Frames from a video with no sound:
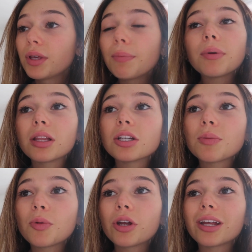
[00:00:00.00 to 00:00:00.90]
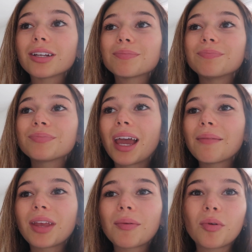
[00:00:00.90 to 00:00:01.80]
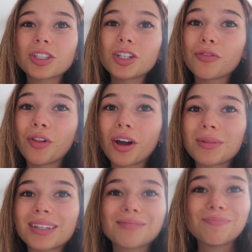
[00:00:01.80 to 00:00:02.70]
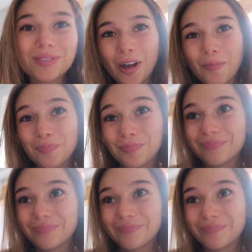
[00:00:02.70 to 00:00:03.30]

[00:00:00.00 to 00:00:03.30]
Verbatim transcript: Yep, Alisha Marie it is. Okay, I've been watching her Vlogmas, so